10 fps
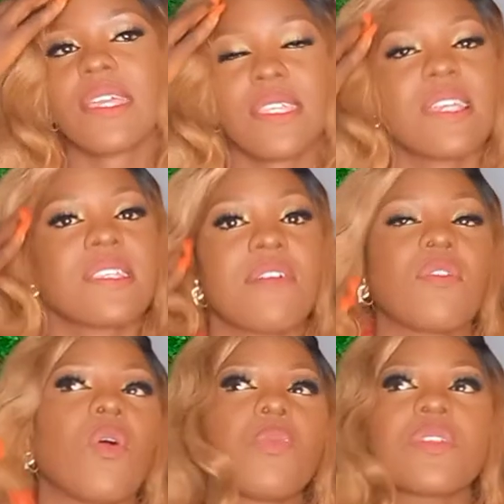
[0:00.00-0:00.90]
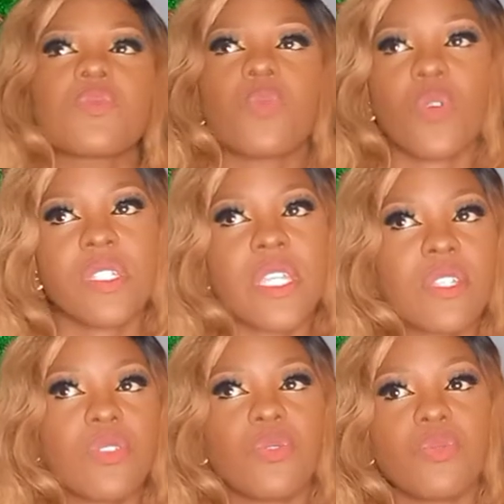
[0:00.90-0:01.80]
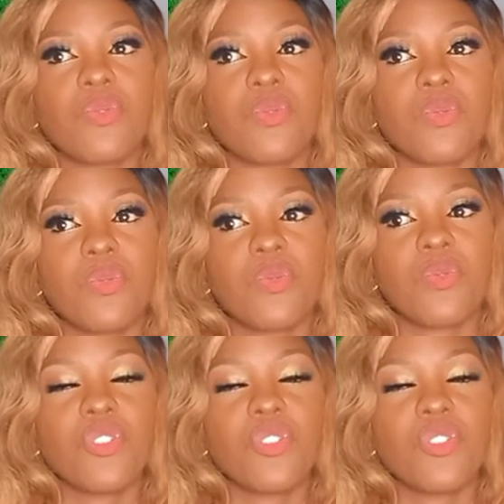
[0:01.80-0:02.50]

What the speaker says: Yes, I've always wanted to do